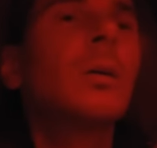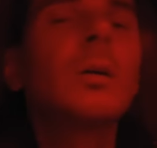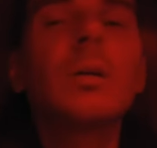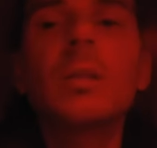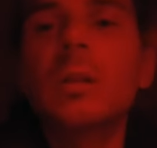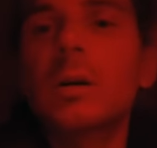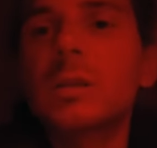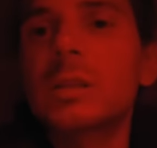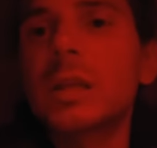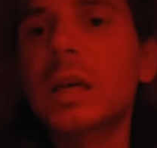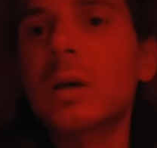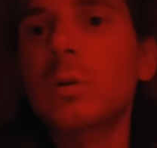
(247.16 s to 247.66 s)

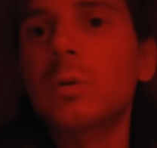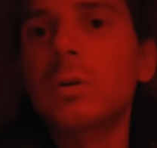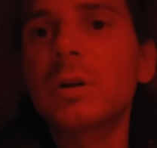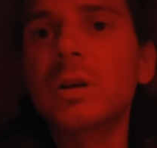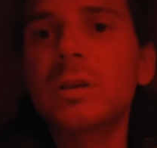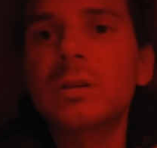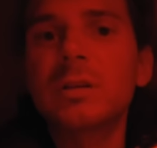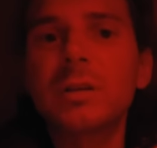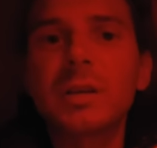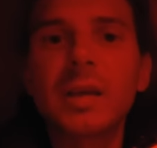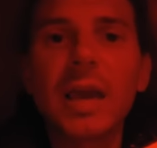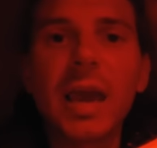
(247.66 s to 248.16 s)
looks like we're
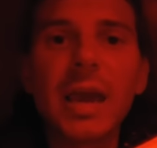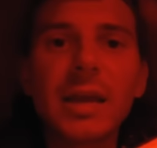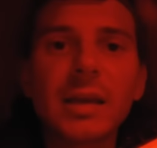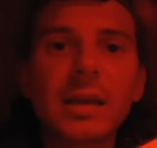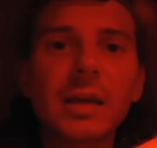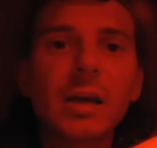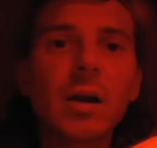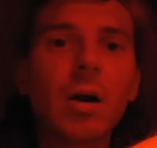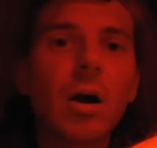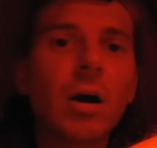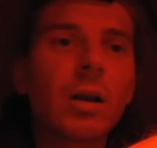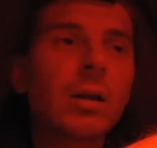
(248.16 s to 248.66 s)
either
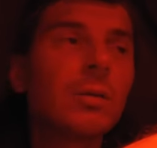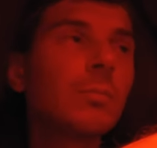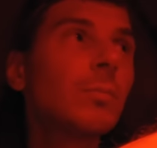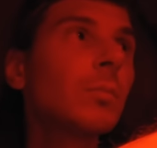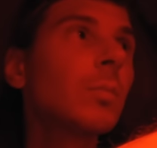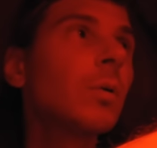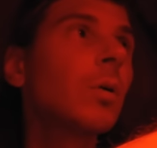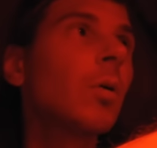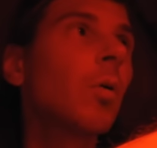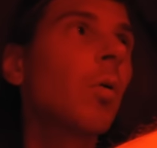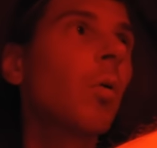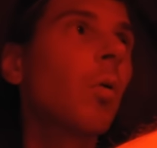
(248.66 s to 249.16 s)
gaining on
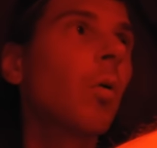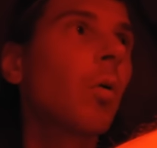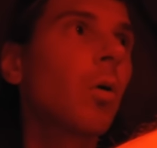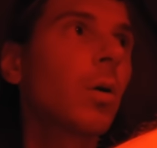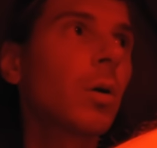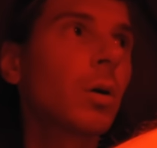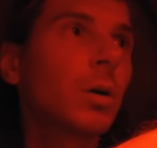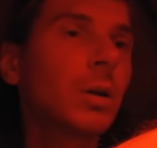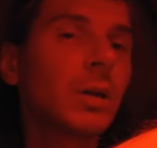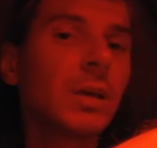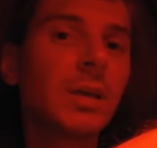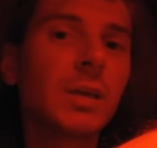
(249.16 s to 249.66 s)
him
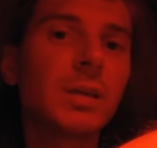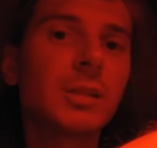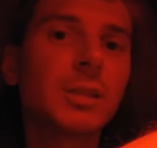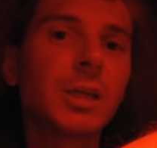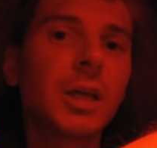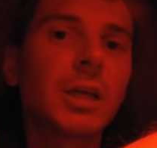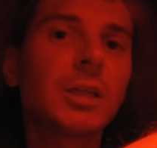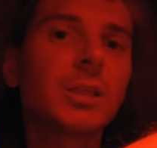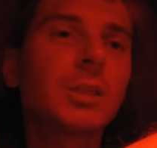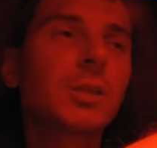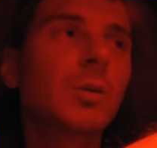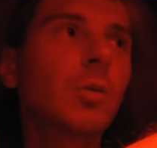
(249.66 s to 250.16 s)
or he
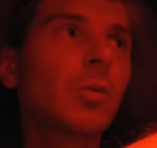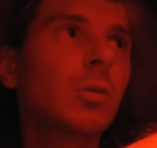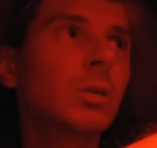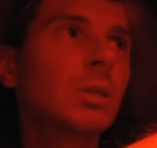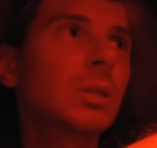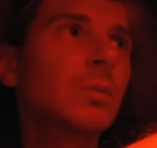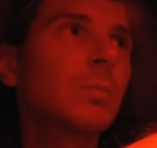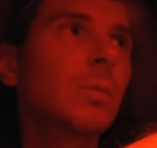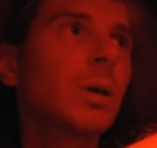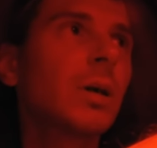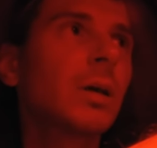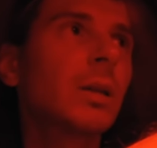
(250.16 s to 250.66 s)
changed
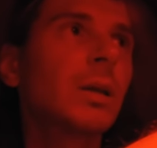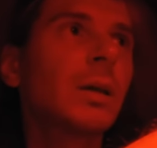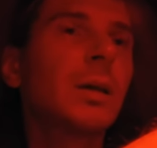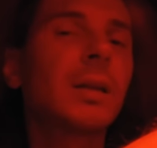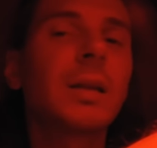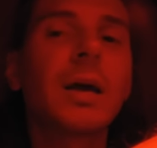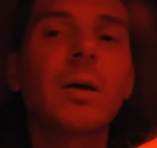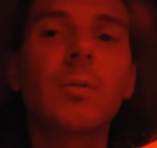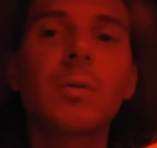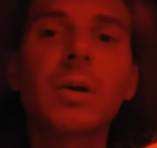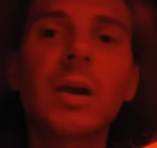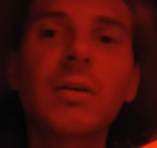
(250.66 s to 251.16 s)
course a bit
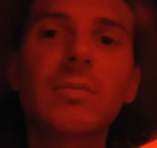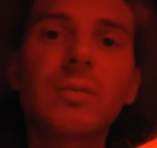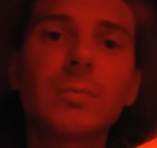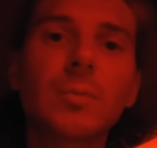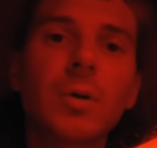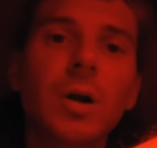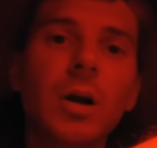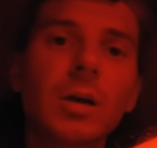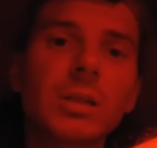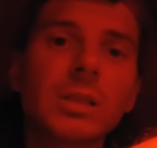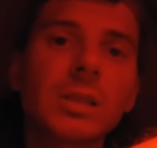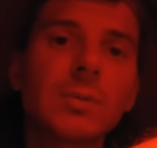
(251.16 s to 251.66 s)
and now we have a
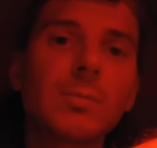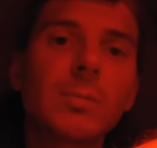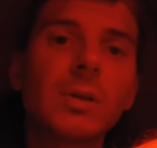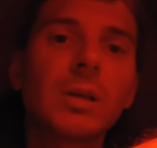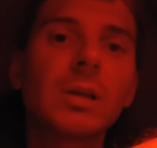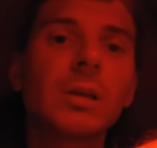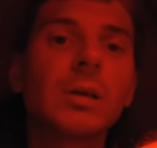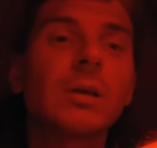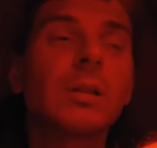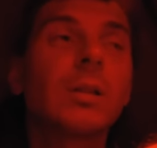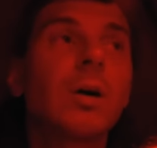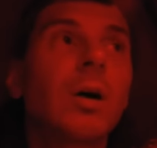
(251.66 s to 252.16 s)

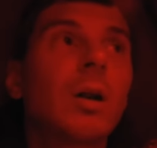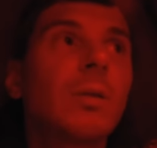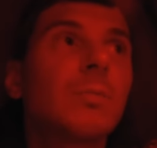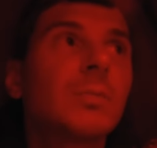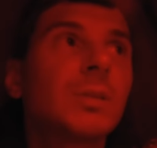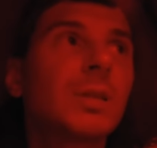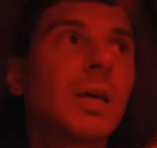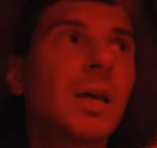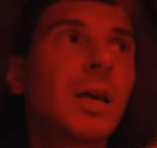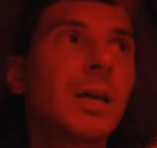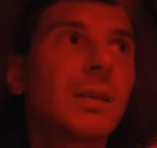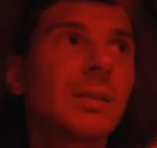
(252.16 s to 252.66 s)
proximity alarm
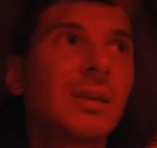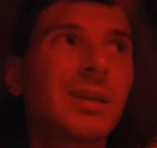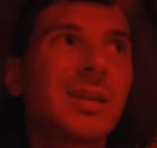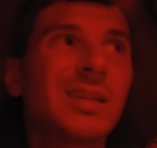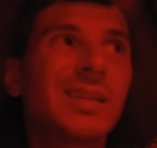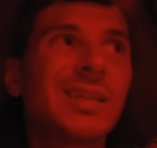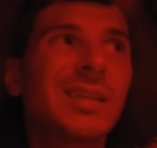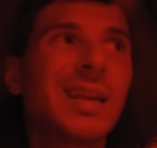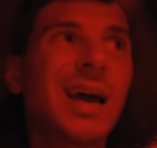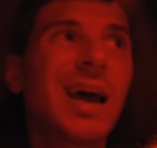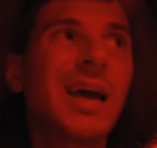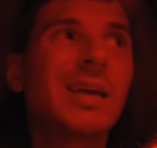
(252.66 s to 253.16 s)
saying that
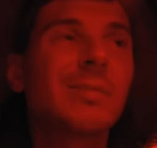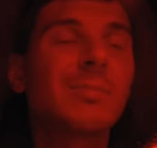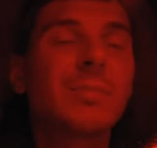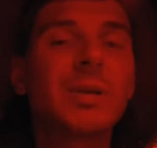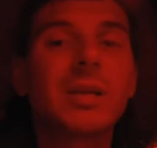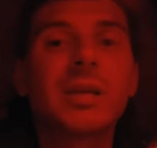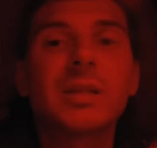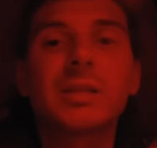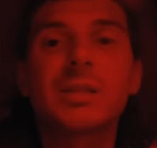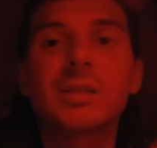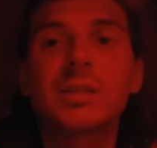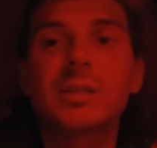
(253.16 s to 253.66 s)
in nine
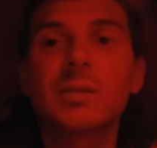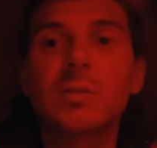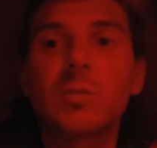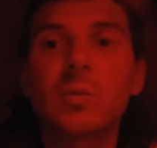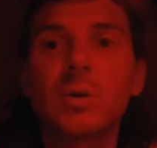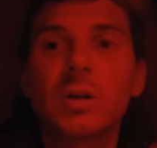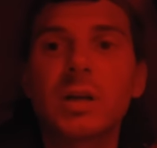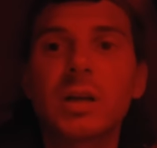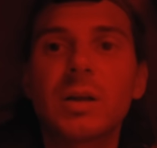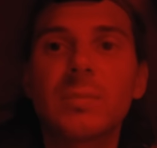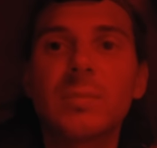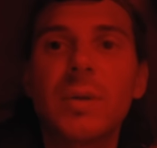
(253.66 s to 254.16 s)
minutes
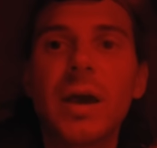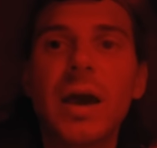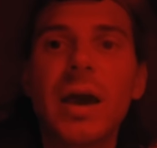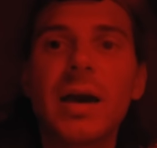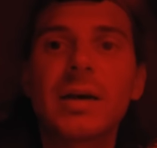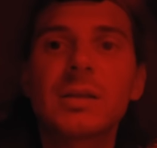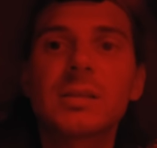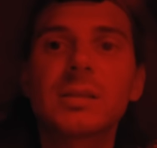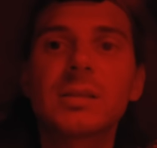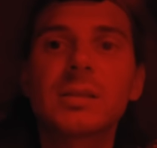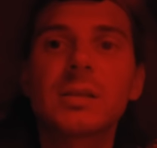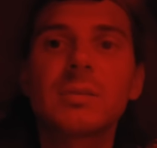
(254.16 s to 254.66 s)
we're going to
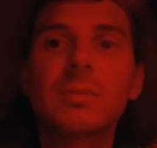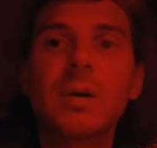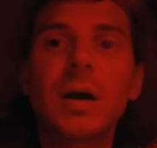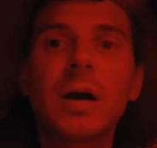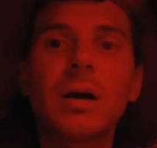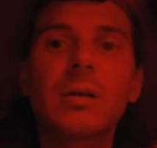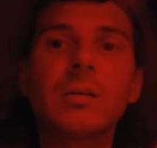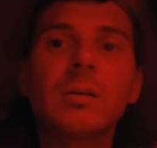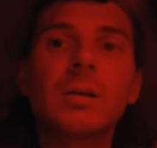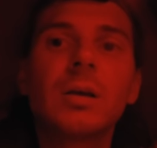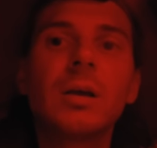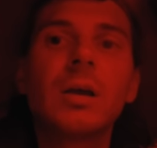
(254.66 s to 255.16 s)
pass
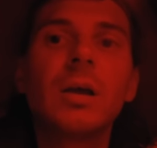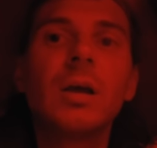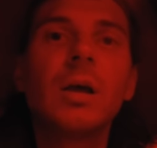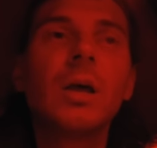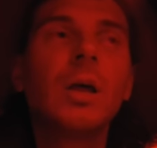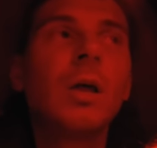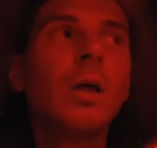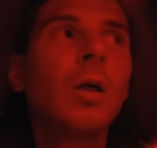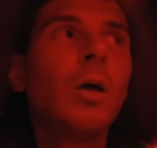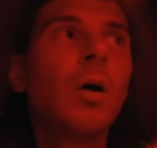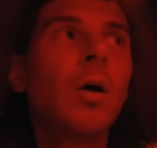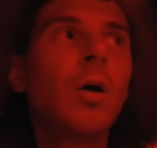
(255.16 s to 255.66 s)
about
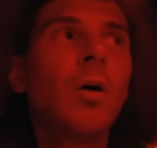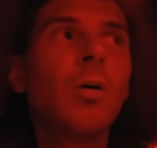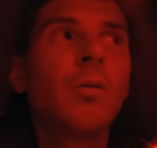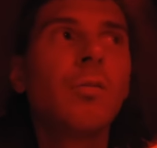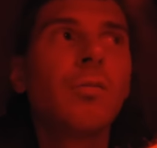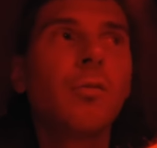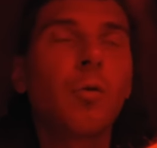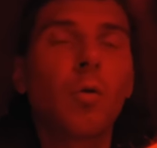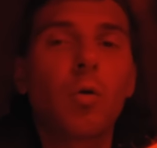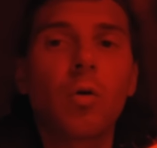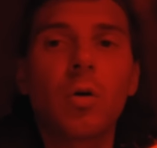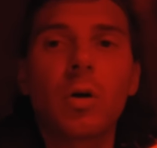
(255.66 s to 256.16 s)

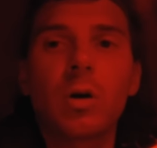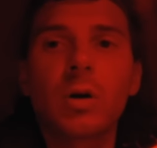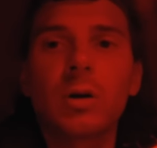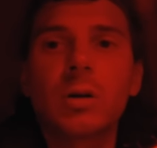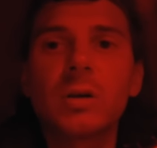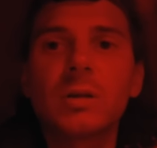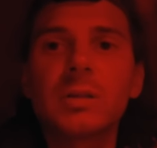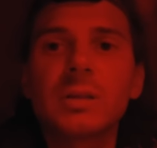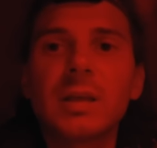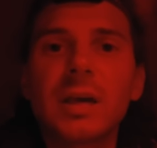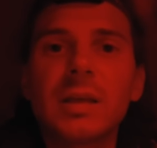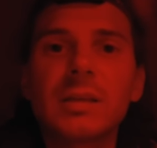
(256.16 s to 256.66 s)

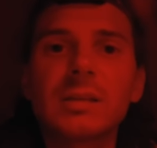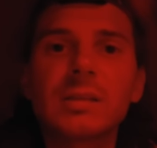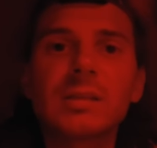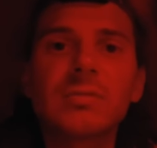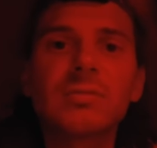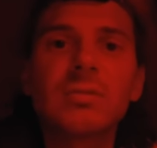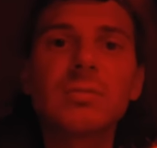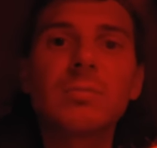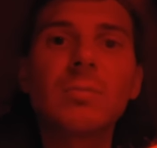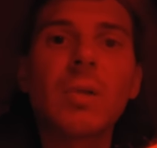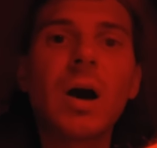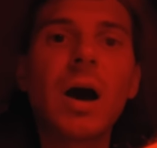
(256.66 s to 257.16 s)
four tenths
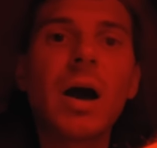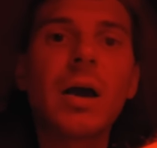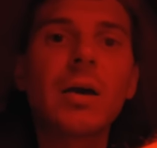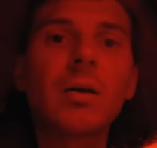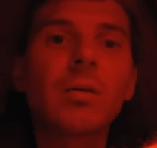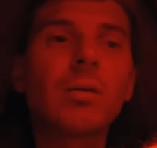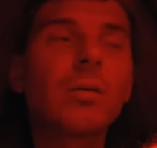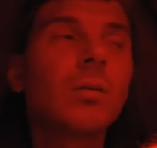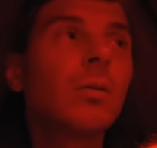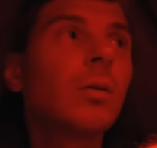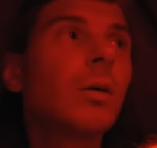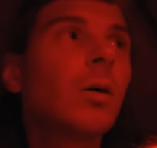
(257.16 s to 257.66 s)
of a
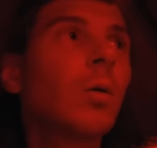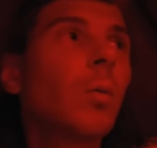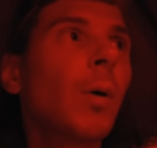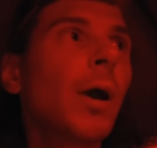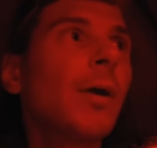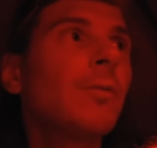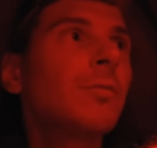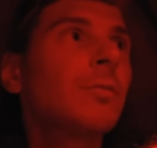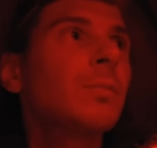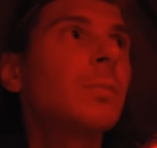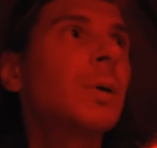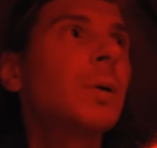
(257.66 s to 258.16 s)
mile
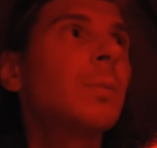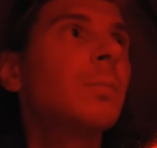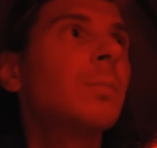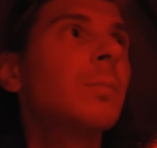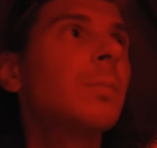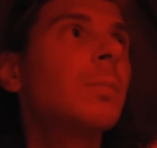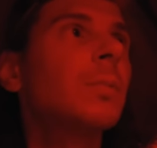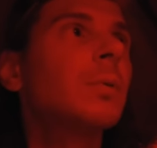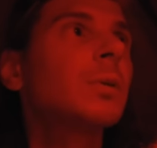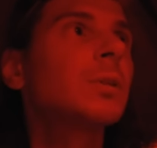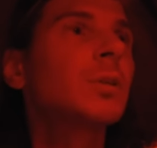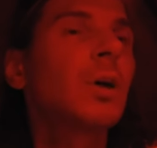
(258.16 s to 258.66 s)
away from him.
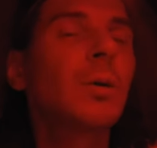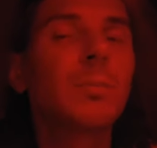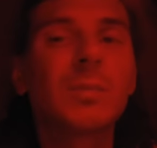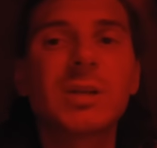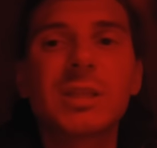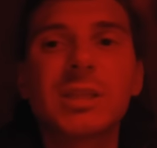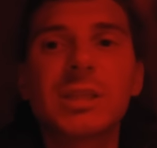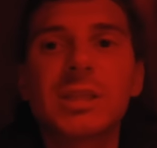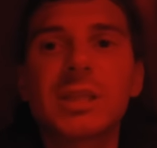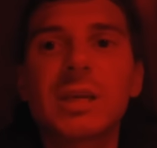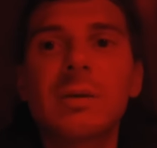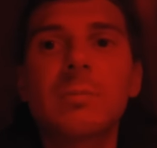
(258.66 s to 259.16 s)
So I'm going
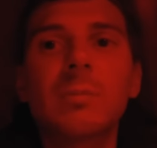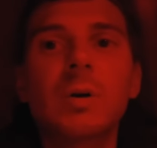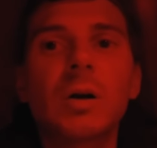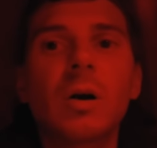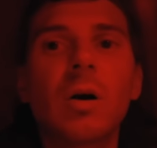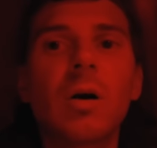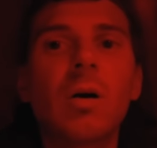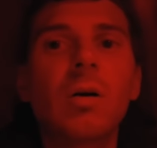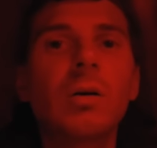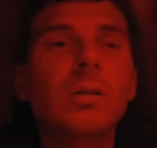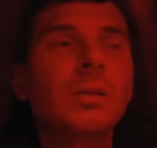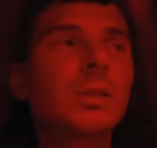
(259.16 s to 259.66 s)
to just give him a
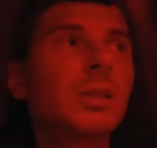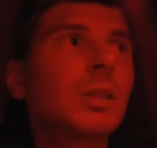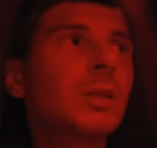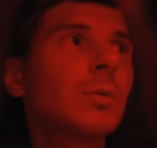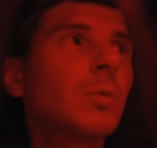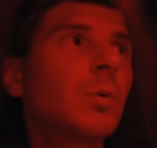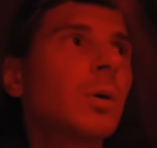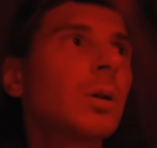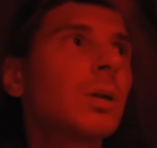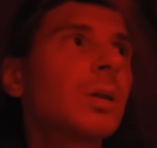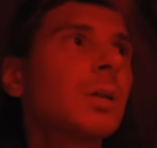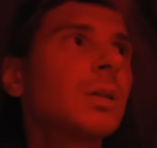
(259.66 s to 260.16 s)
call and see
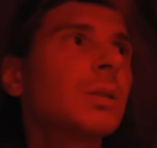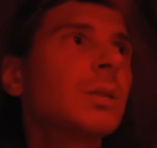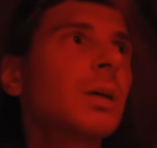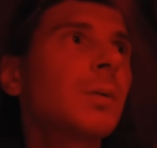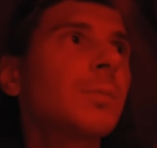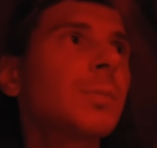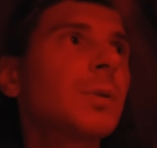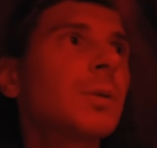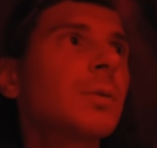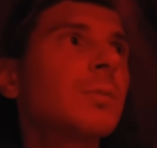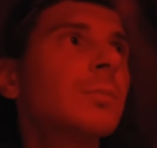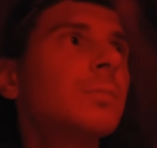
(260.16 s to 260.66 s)
what he's
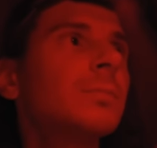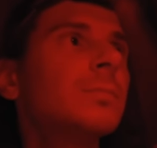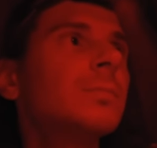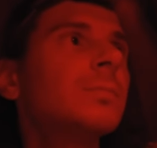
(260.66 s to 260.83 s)
up to.